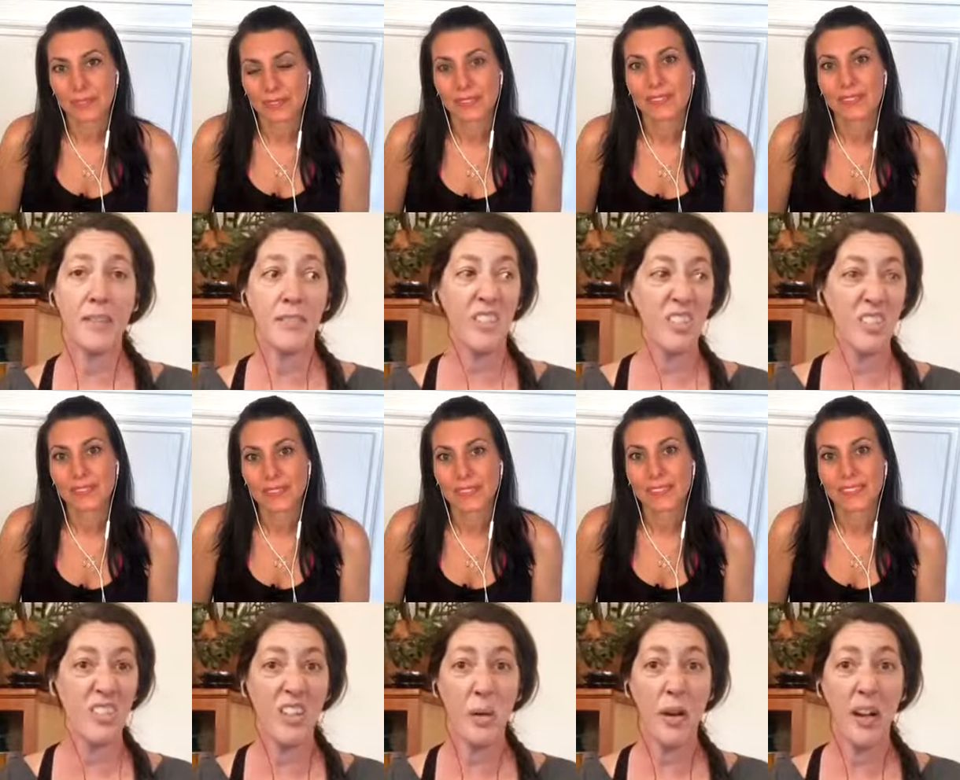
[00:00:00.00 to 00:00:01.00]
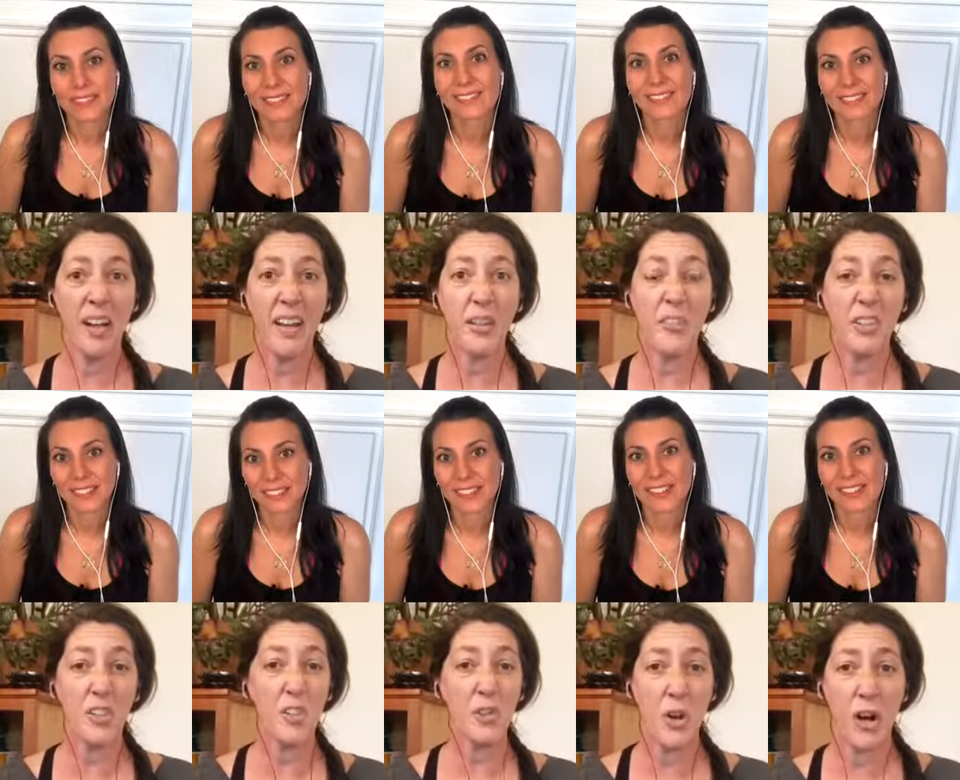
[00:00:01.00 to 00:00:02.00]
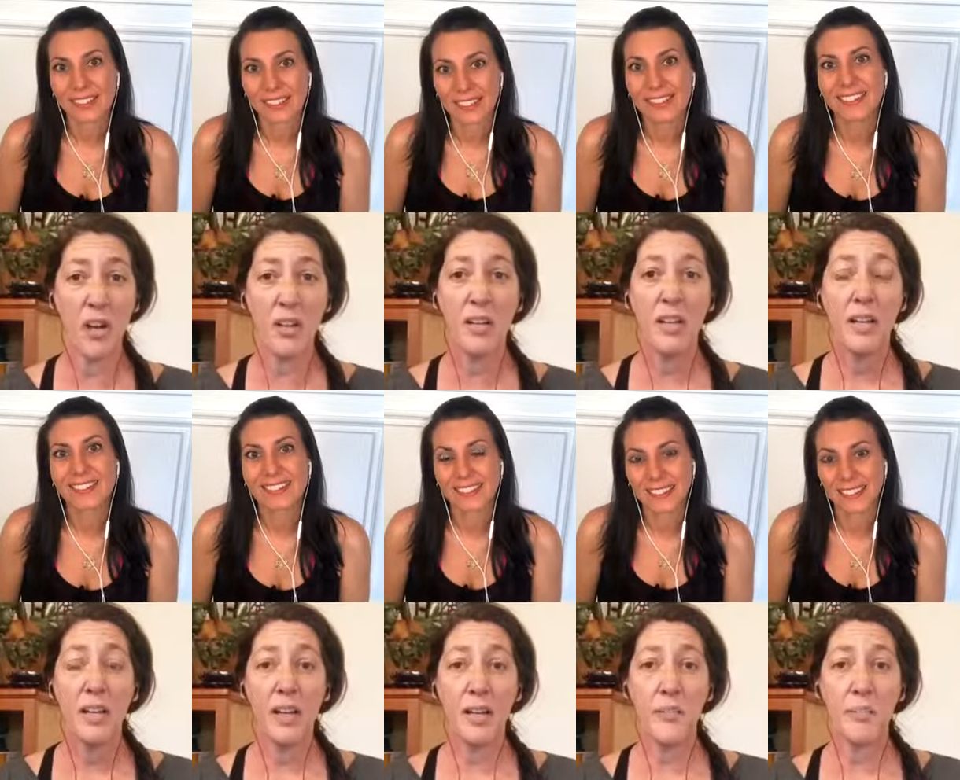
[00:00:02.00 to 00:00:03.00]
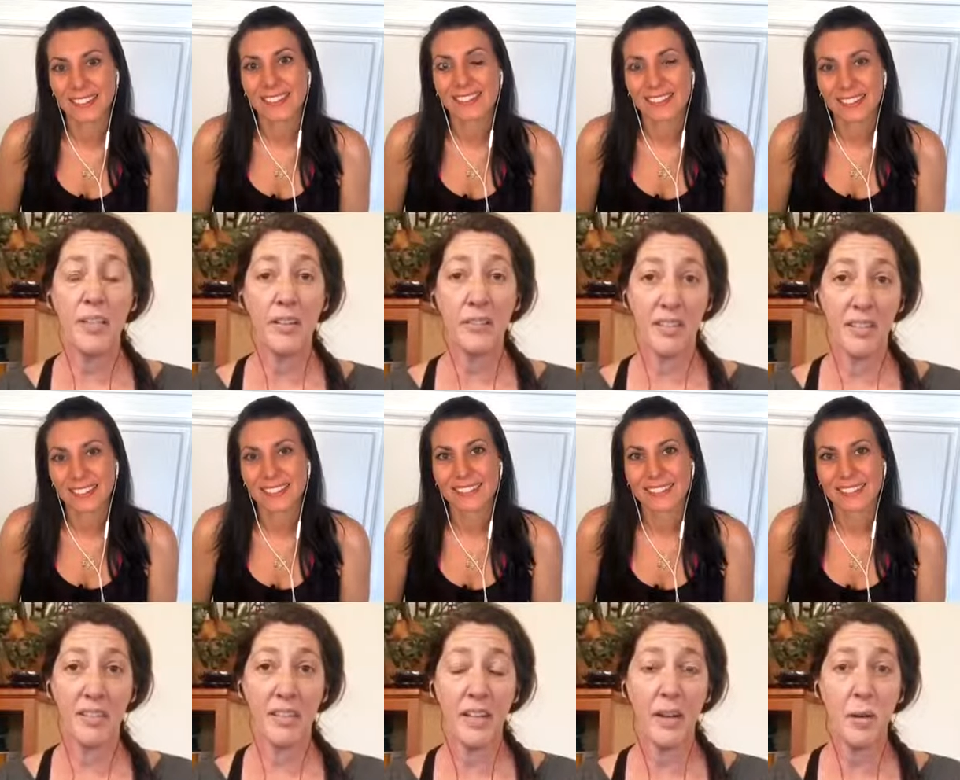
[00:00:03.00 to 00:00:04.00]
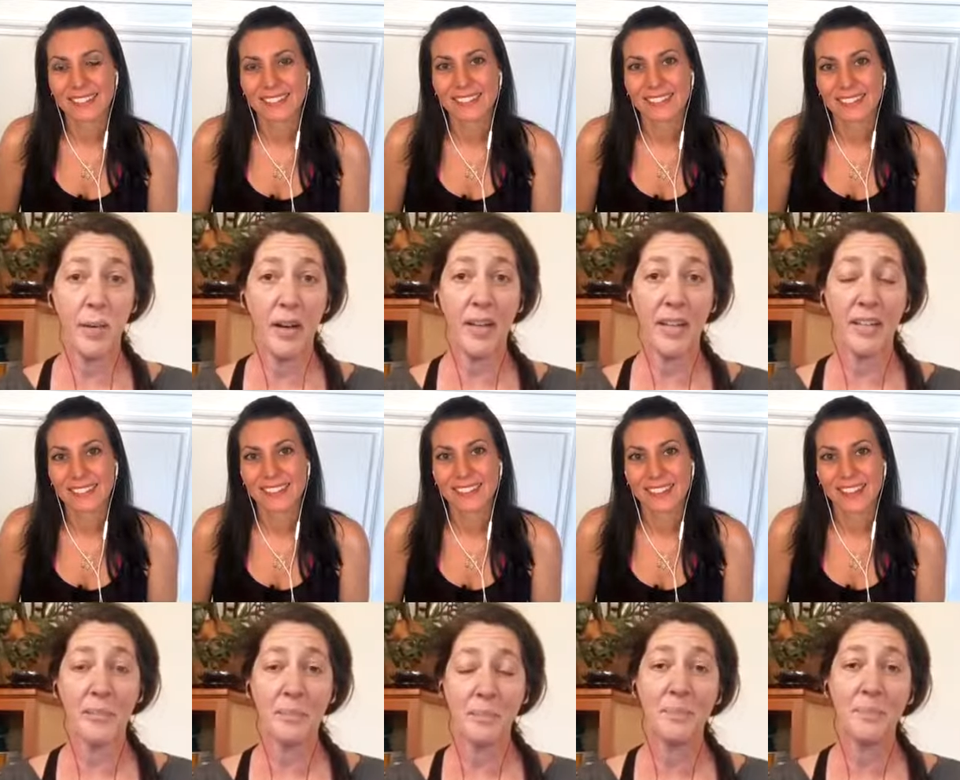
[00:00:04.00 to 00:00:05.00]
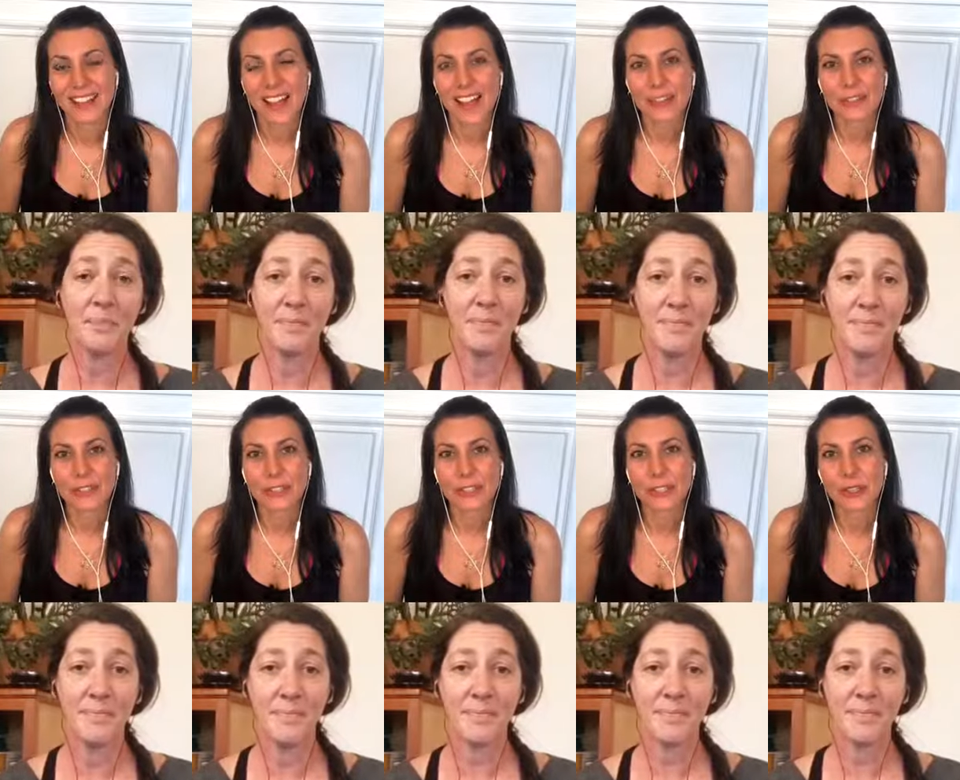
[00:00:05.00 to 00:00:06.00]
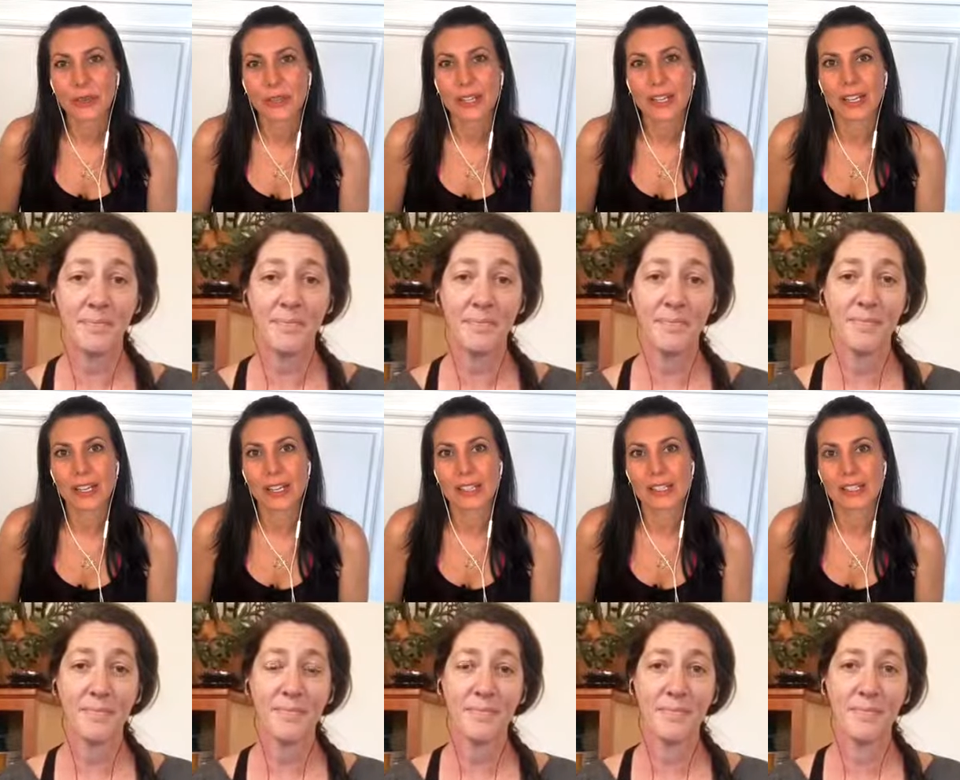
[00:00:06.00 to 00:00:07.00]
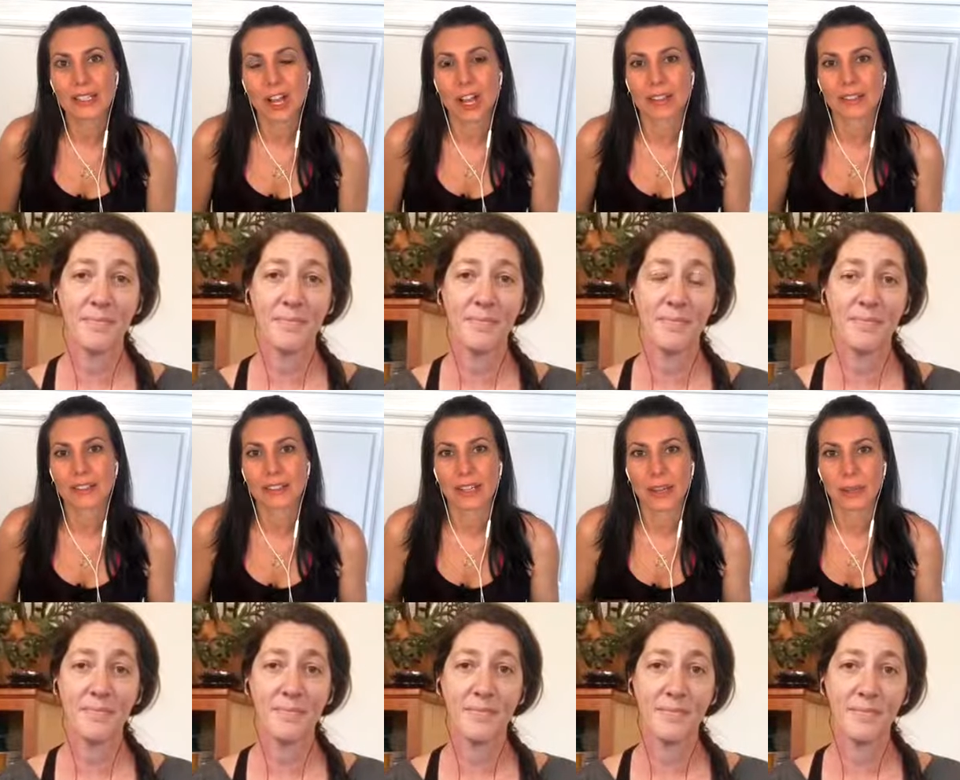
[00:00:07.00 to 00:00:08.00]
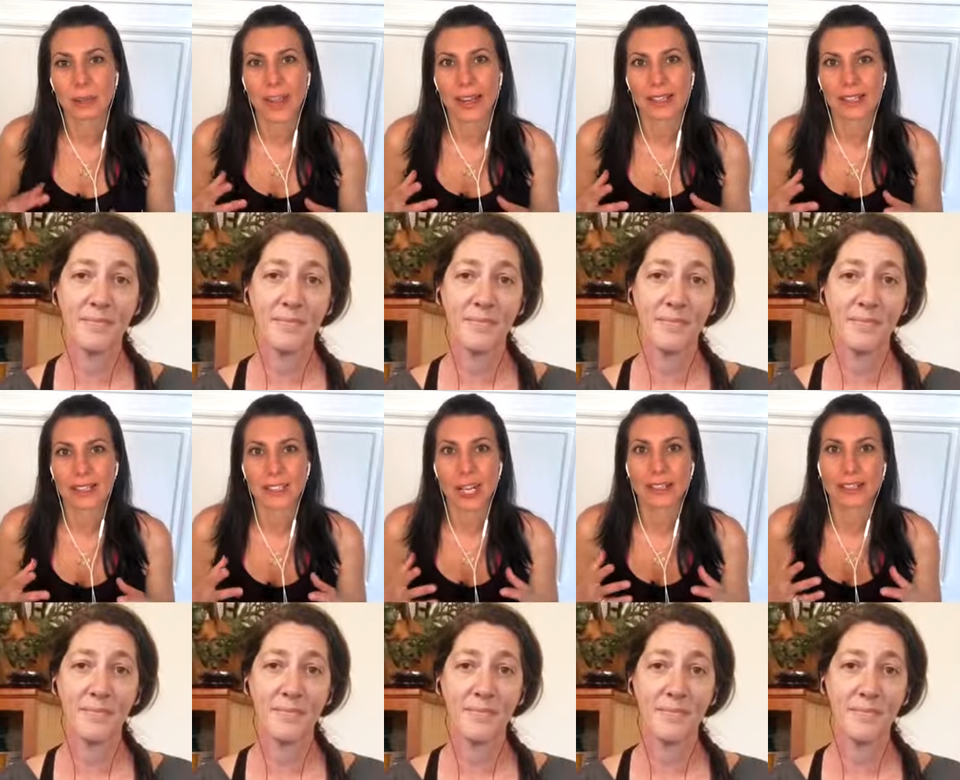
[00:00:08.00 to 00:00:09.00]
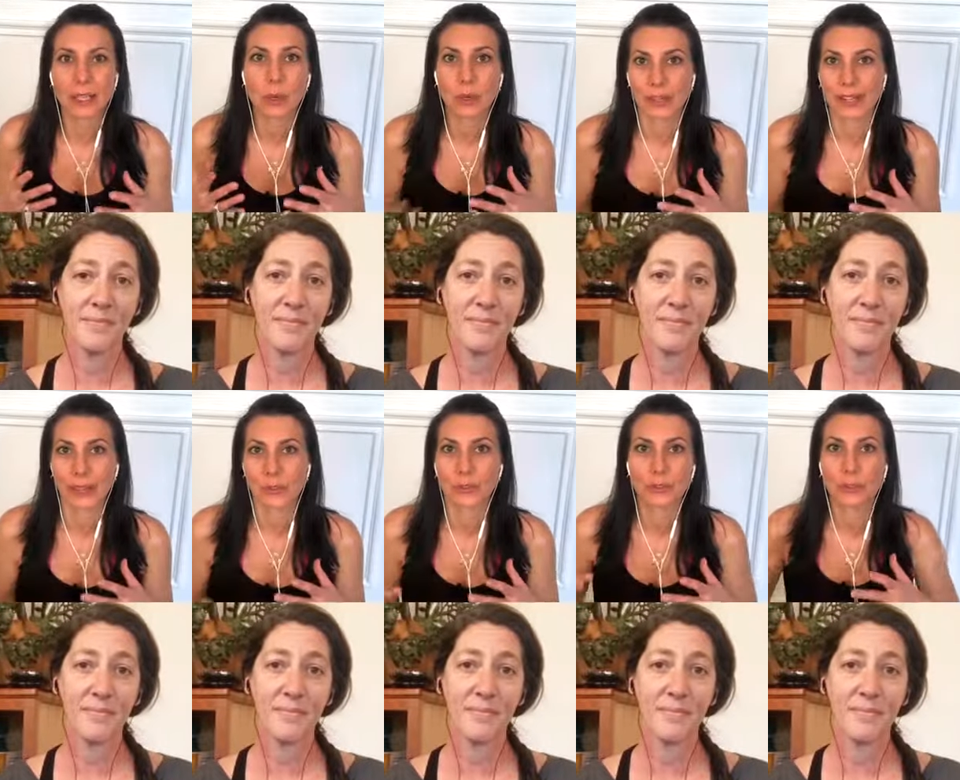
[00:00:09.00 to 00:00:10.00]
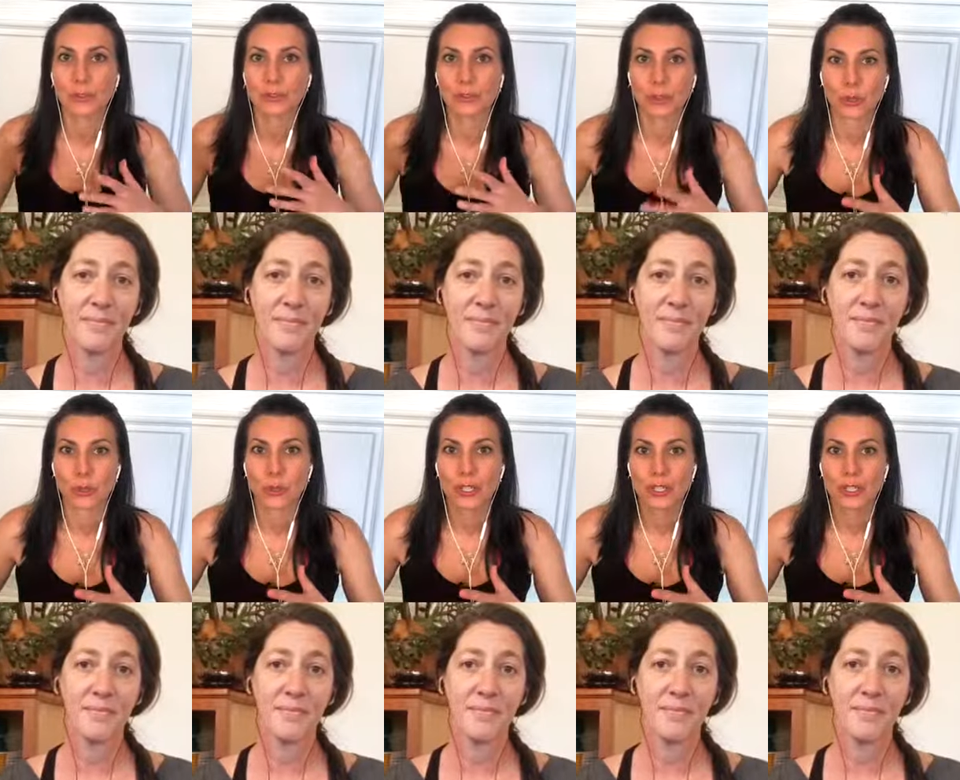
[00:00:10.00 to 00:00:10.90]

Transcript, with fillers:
Speaker 1: and feel good in our body, feel strong, um, yet resilient in our body. Mm-hmm.
Speaker 2: I feel like yoga is not a practice. It's not like a workout. You don't go